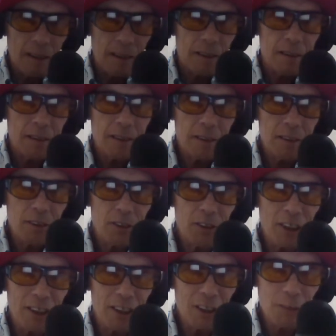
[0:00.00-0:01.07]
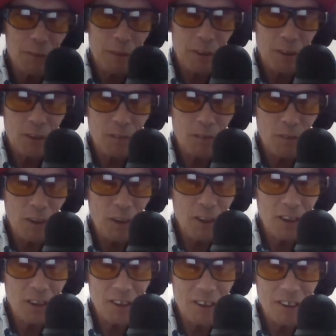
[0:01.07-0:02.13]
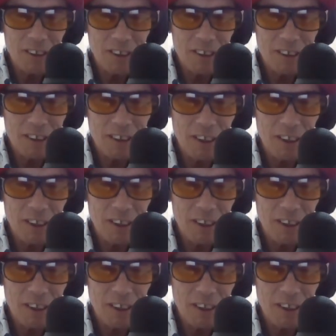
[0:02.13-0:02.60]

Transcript: This gentleman's voice is